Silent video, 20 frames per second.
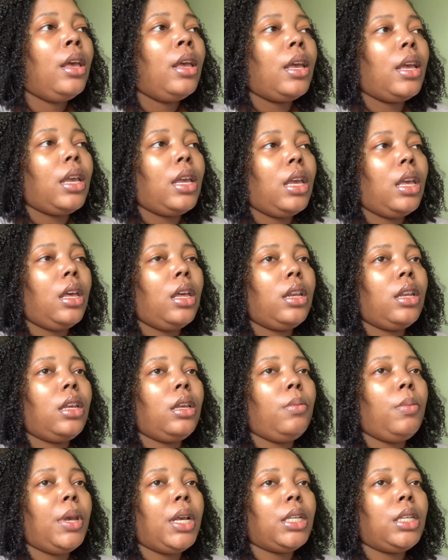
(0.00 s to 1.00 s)
And he
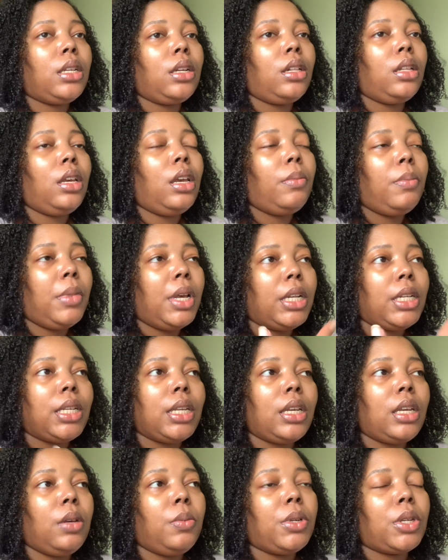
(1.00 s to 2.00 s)
basically admits
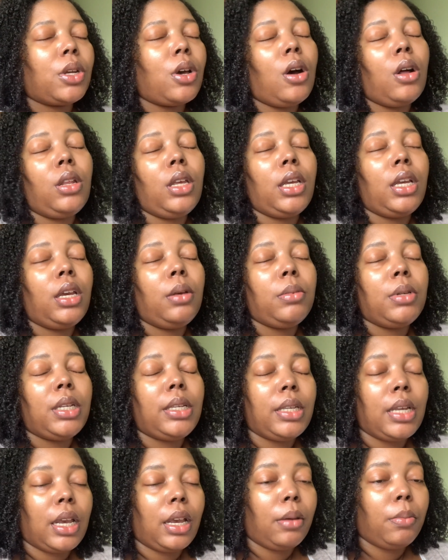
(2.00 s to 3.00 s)
that he was calling him to
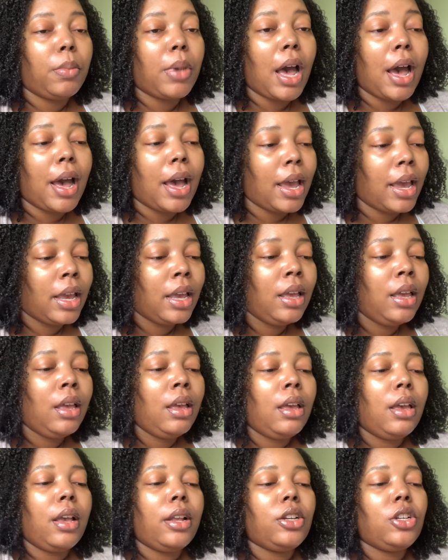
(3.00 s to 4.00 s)
say goodbye.
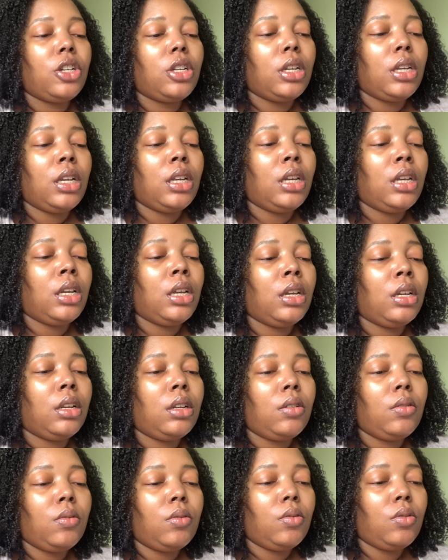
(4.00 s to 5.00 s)
And she
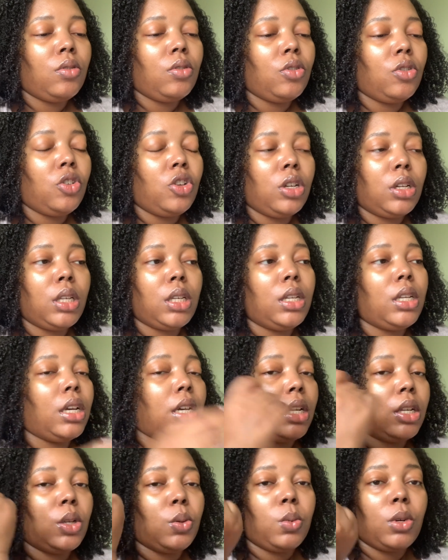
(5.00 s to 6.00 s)
just
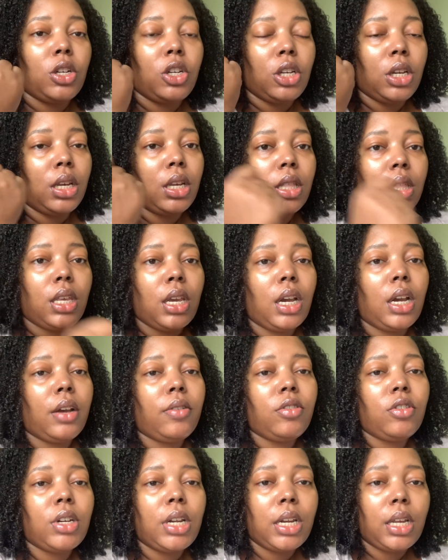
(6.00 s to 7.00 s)
does what she can think of
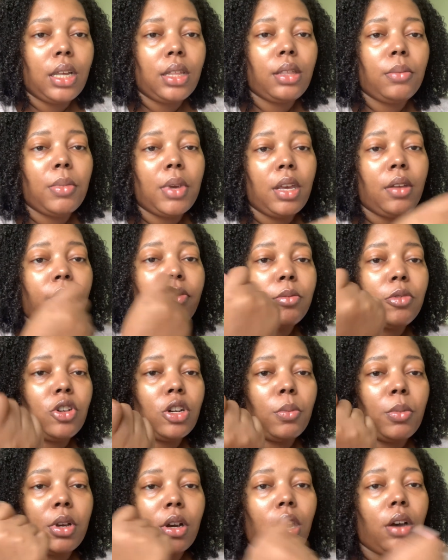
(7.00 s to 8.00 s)
to try to get the man from
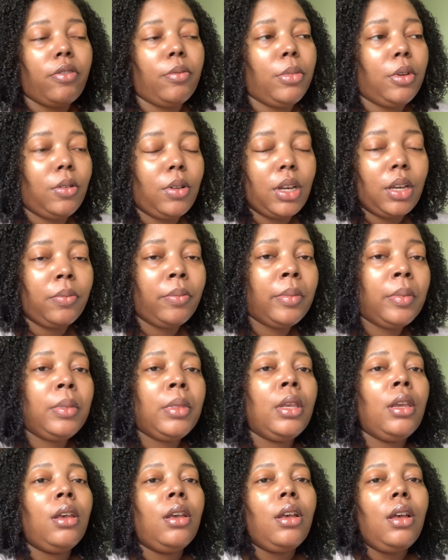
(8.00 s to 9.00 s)
jumping off a building.
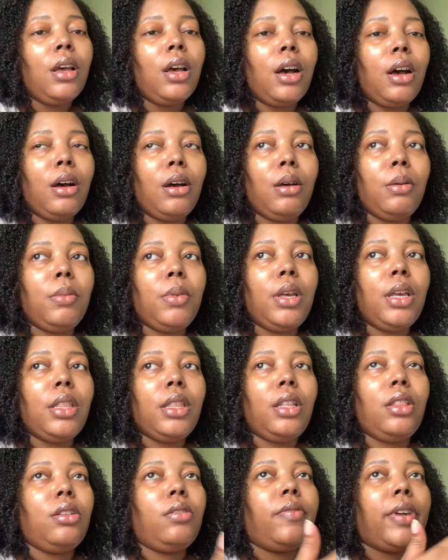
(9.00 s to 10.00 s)
And
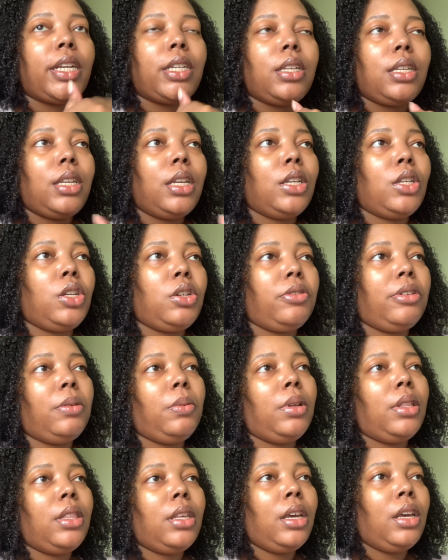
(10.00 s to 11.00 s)
then the rest is history
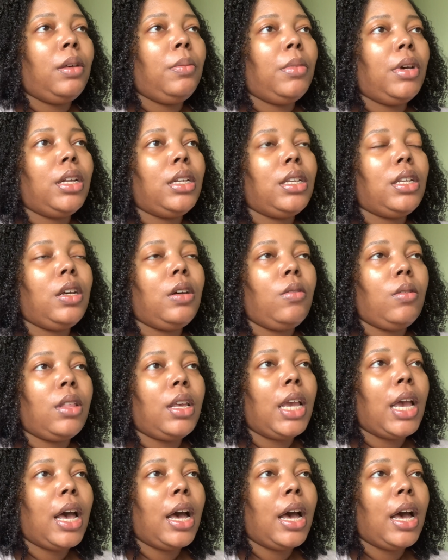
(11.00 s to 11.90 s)
with them until he